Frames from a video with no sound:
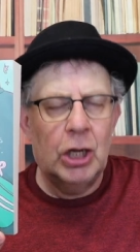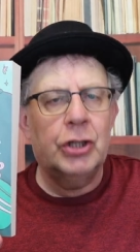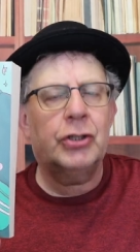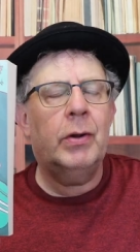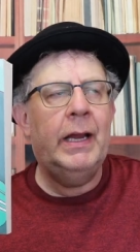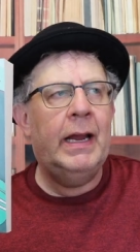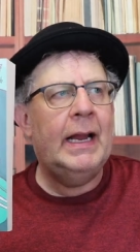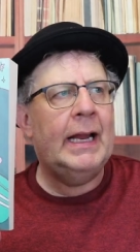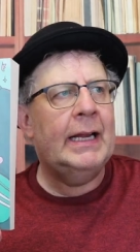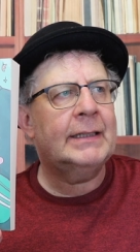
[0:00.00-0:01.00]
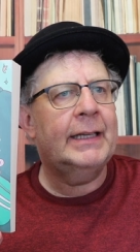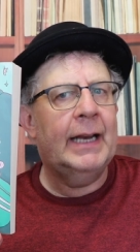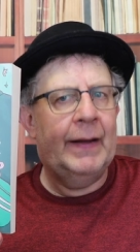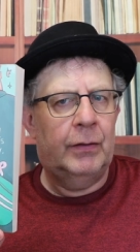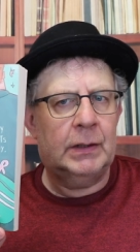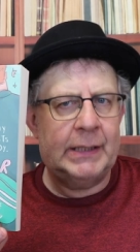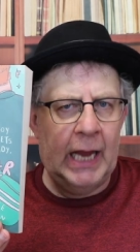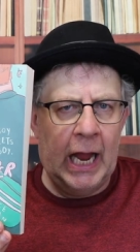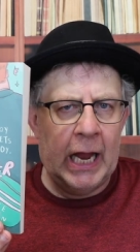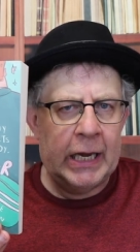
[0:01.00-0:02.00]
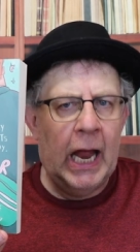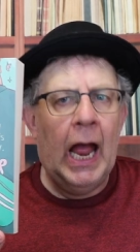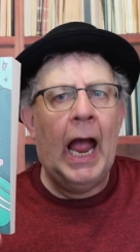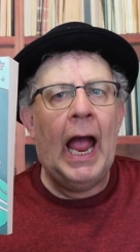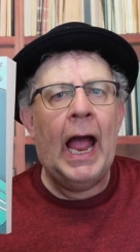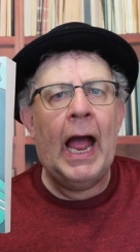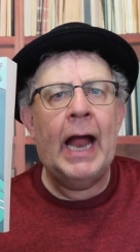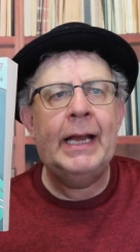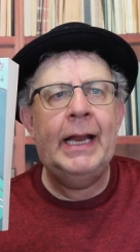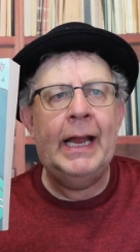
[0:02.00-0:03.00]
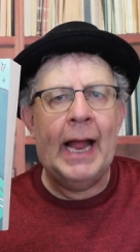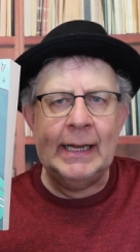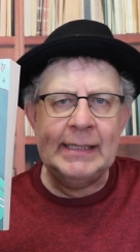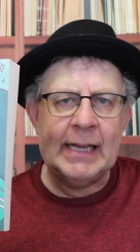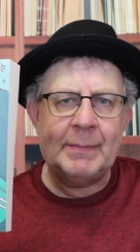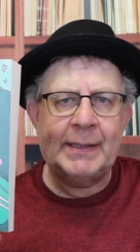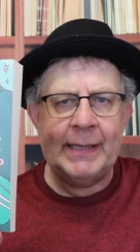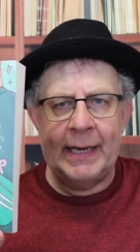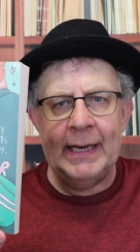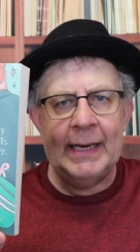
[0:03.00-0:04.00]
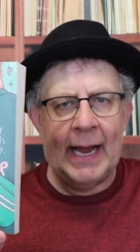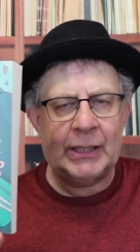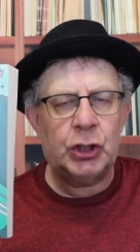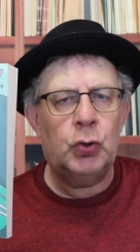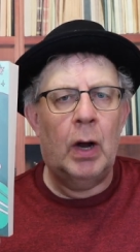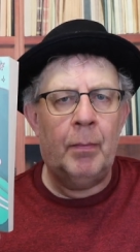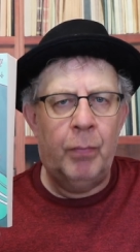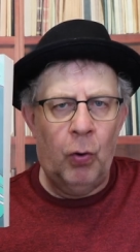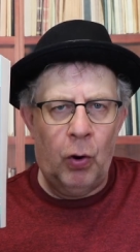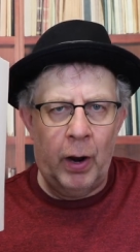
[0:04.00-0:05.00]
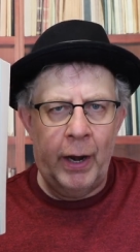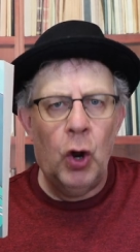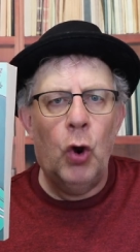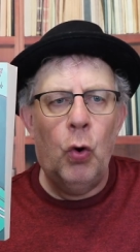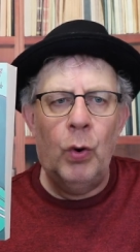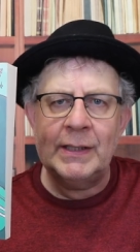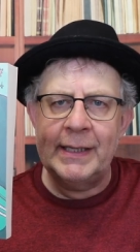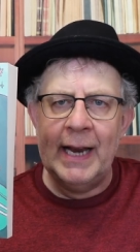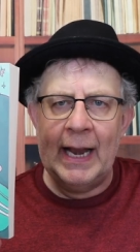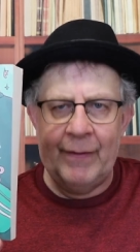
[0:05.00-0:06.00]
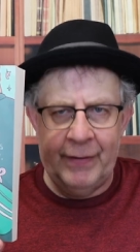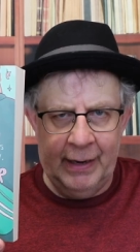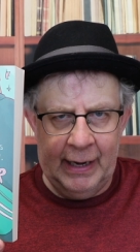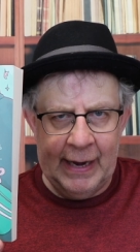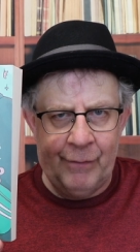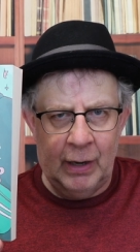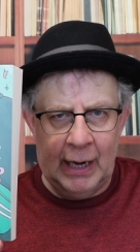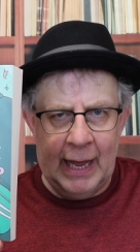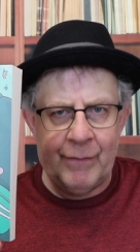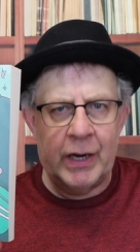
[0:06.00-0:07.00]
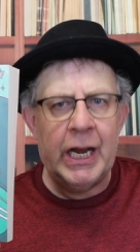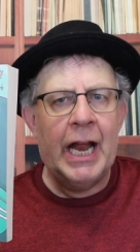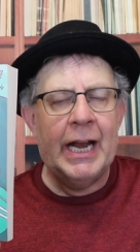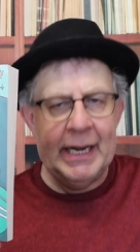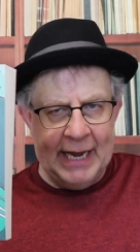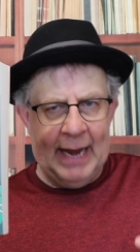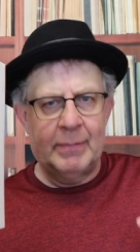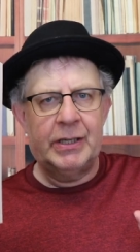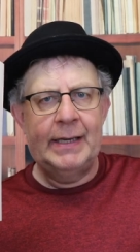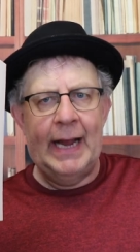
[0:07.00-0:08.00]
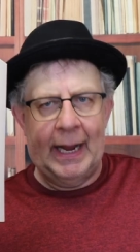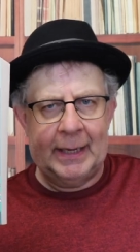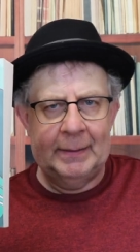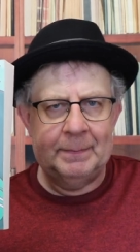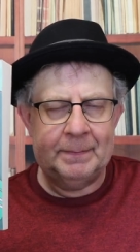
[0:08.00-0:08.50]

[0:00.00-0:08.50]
So he is in level 10, and he ends up sitting next to a boy who is in level 11 named Nick.